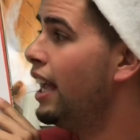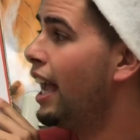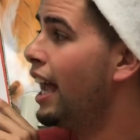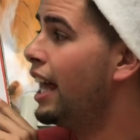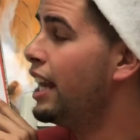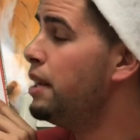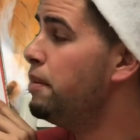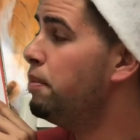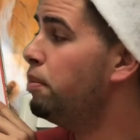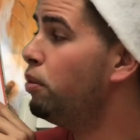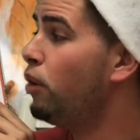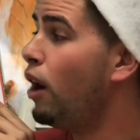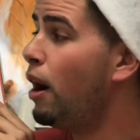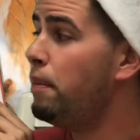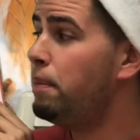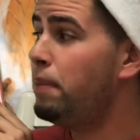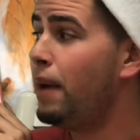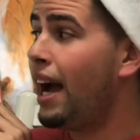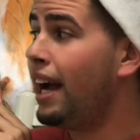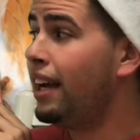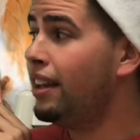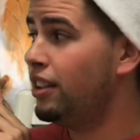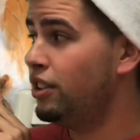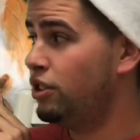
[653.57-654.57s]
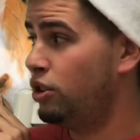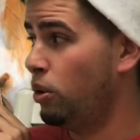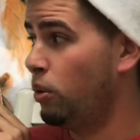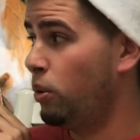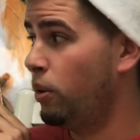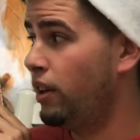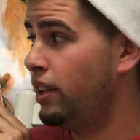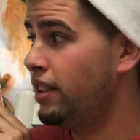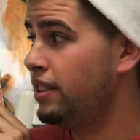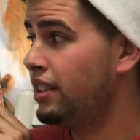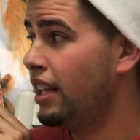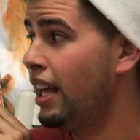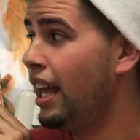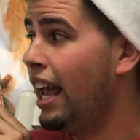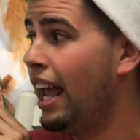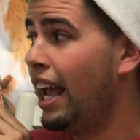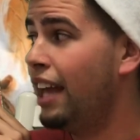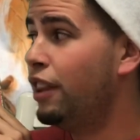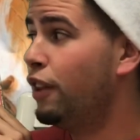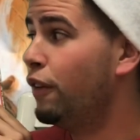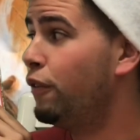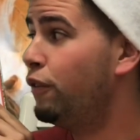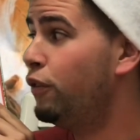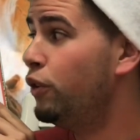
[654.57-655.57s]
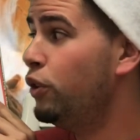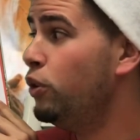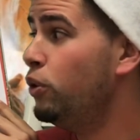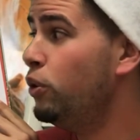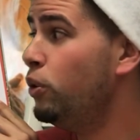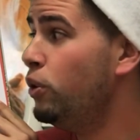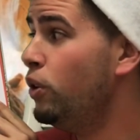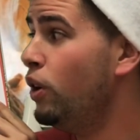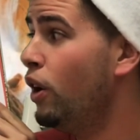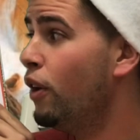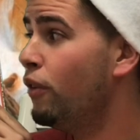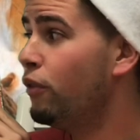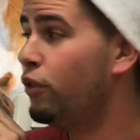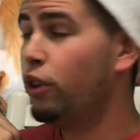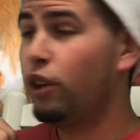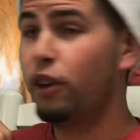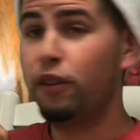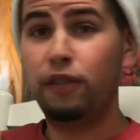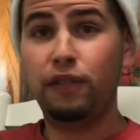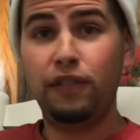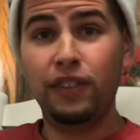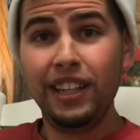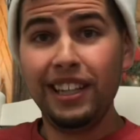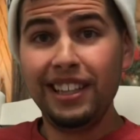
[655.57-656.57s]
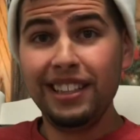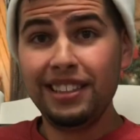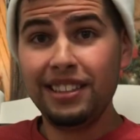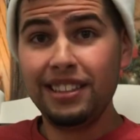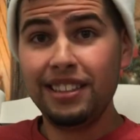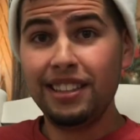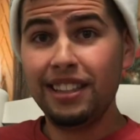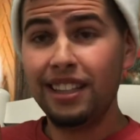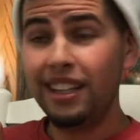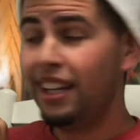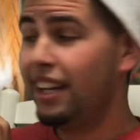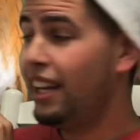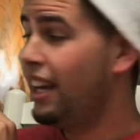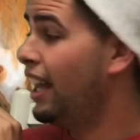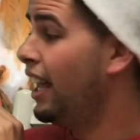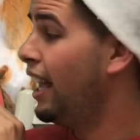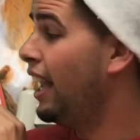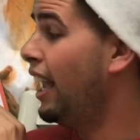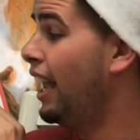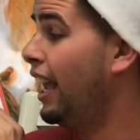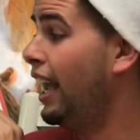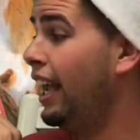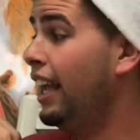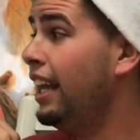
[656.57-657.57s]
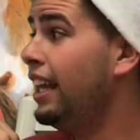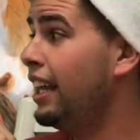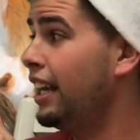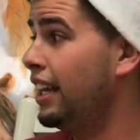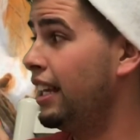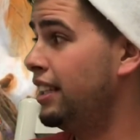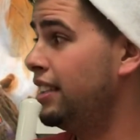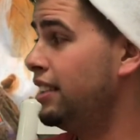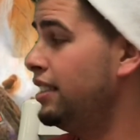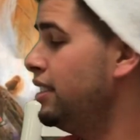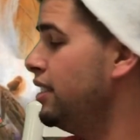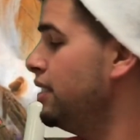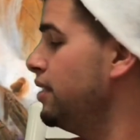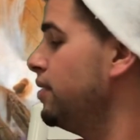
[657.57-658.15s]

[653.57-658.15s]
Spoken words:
And he brought back the toys and the food for the feast, and